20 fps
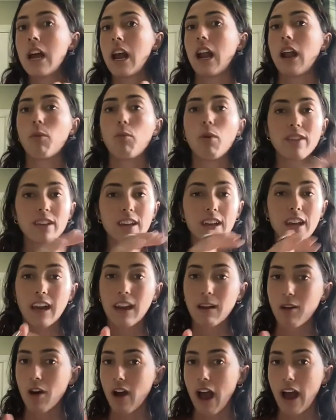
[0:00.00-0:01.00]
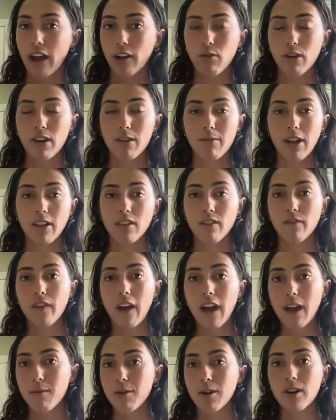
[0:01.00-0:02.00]
and I wasn't getting adequate amounts of
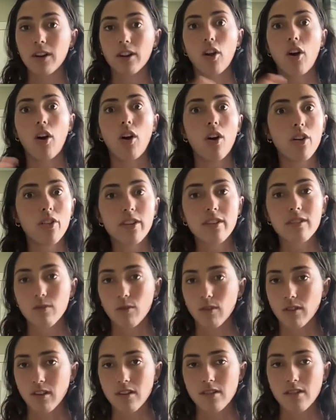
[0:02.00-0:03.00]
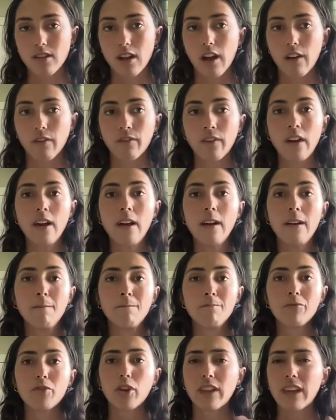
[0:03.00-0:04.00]
fiber and all this sorts of stuff.
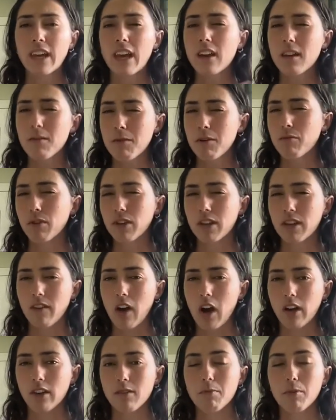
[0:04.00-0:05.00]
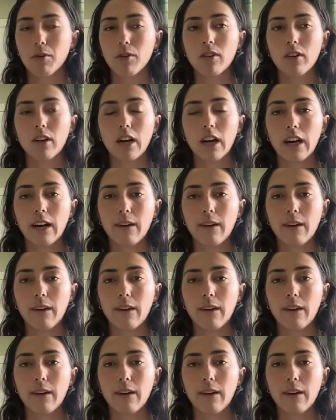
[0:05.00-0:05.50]
So I think it can be really valuable